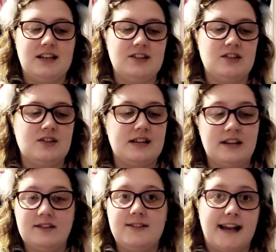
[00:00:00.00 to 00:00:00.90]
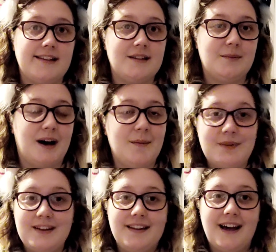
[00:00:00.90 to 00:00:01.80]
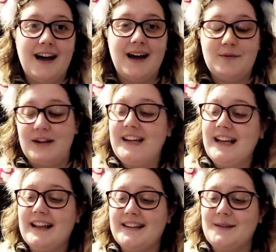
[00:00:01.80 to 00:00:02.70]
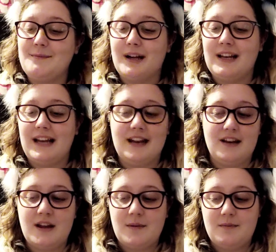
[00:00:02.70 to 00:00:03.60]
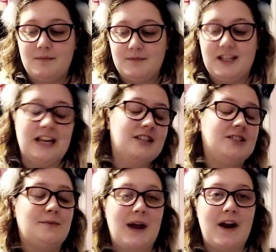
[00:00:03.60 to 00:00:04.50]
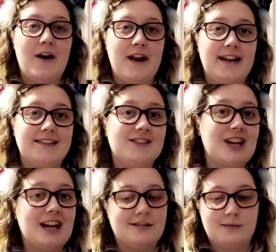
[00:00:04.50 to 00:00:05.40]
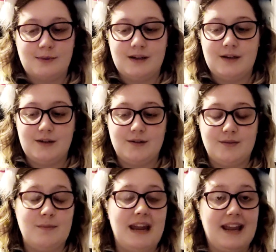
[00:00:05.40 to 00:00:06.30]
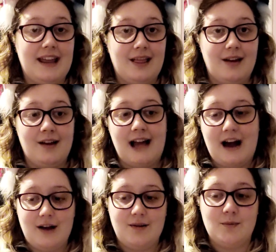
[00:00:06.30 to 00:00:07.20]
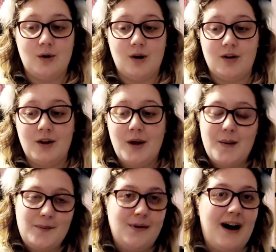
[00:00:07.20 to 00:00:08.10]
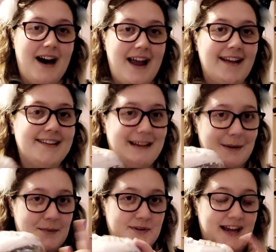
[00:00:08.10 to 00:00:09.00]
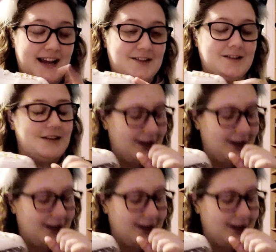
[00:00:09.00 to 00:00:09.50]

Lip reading: can do is jazz them up. When you get some money in, change the bearings, change the wheels, make it look how you want, buy some protection